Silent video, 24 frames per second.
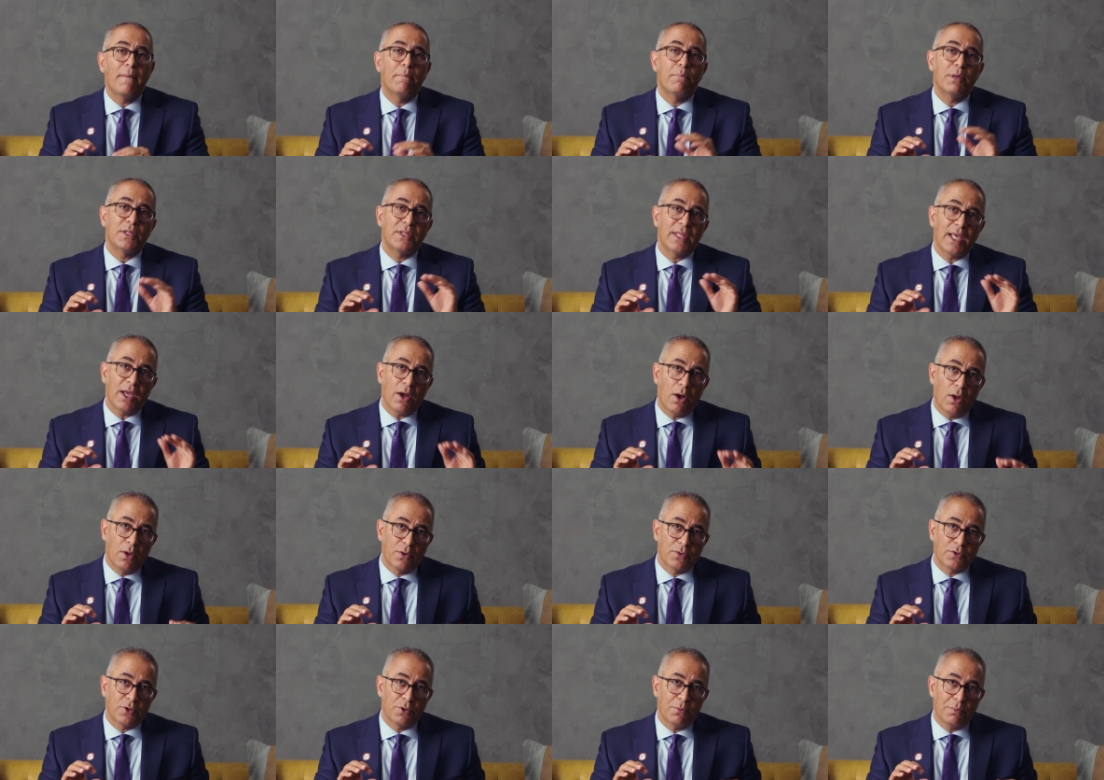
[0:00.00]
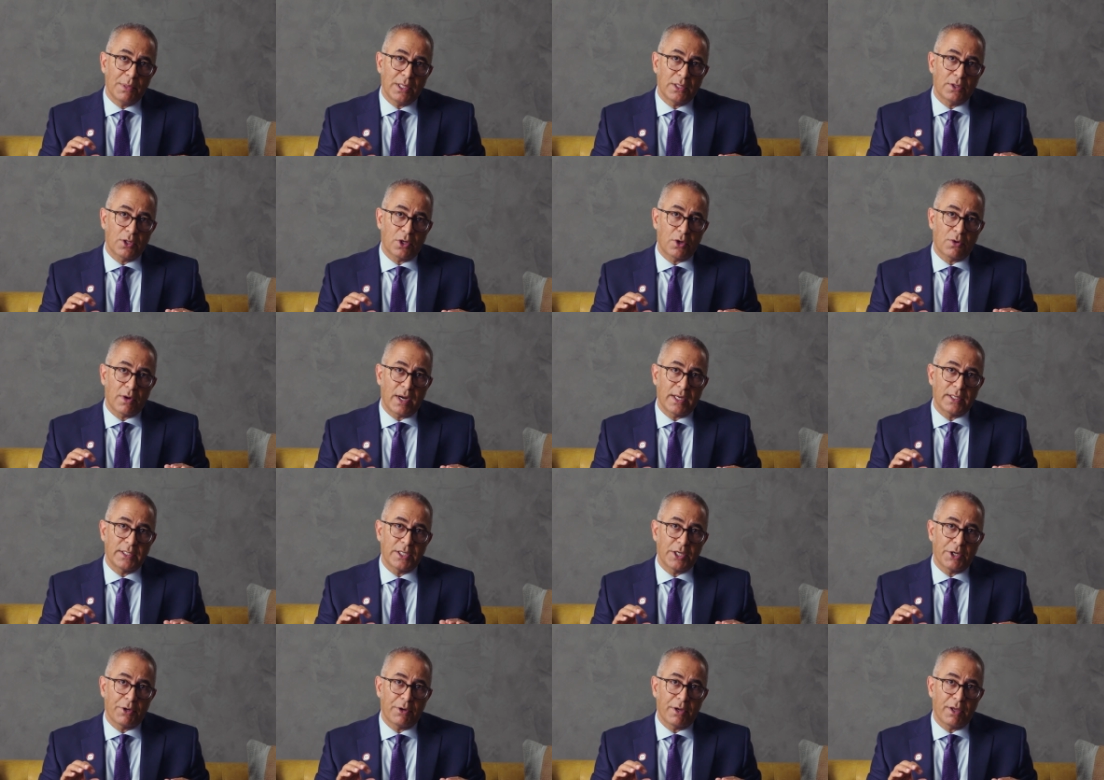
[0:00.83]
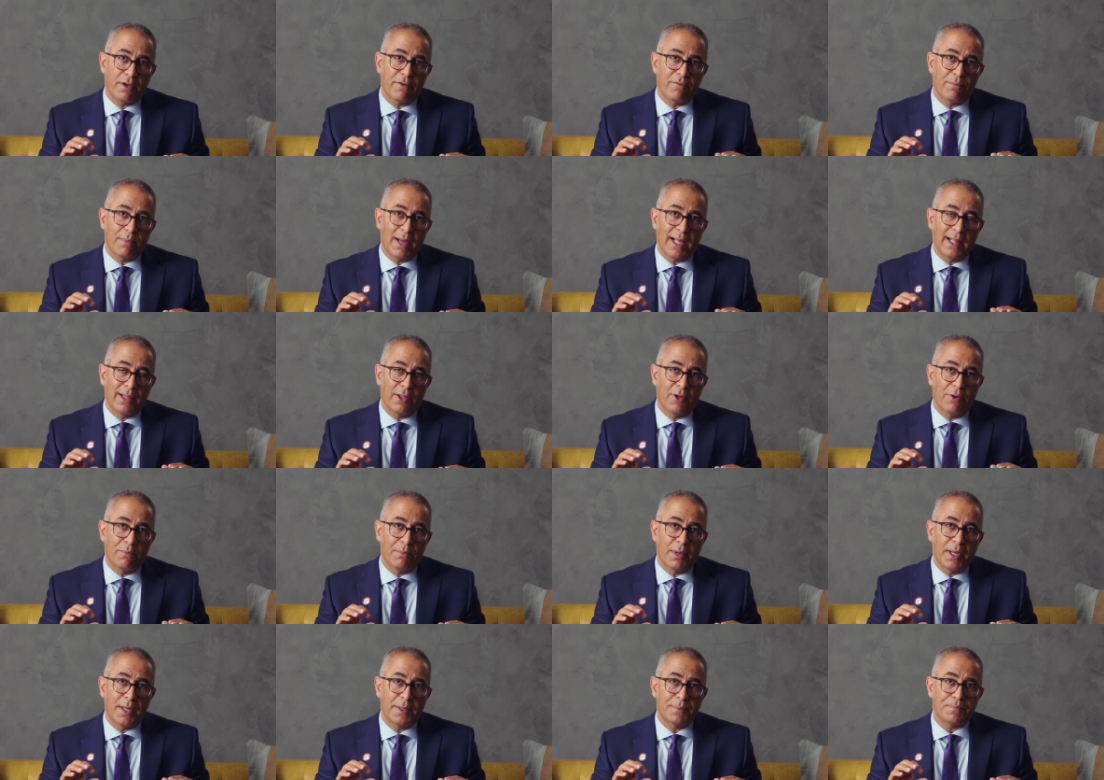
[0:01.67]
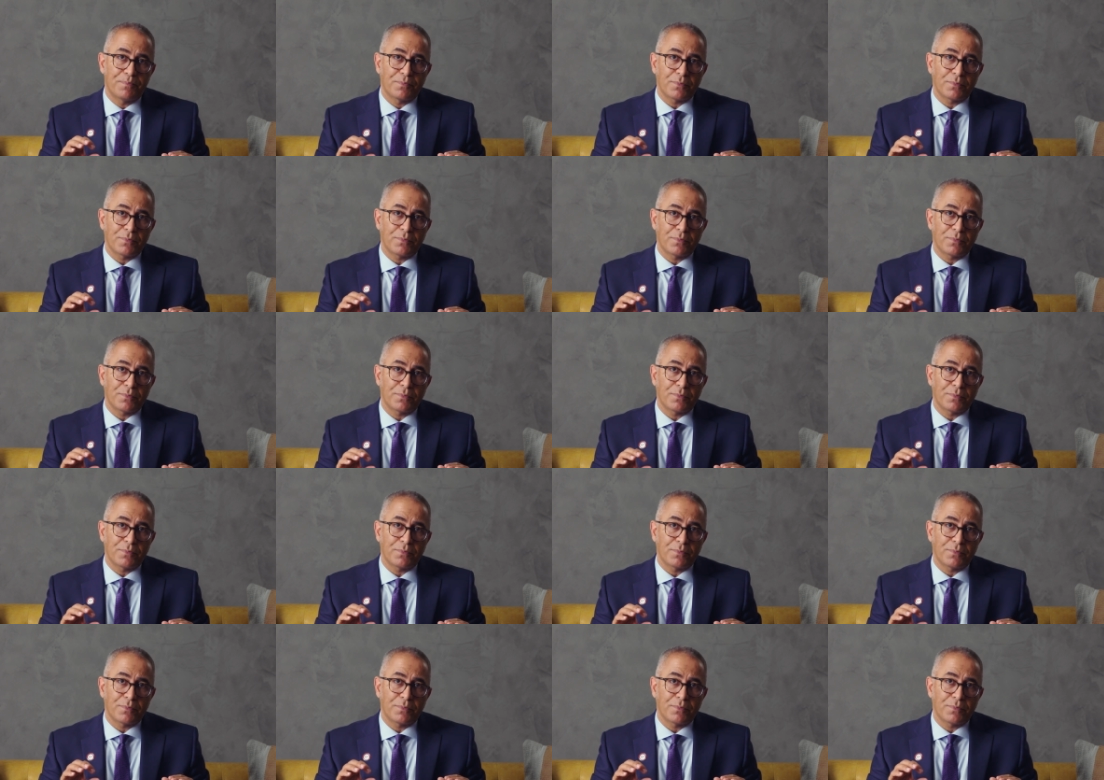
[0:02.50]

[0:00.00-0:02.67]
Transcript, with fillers: but they also meet the criteria of myeloma.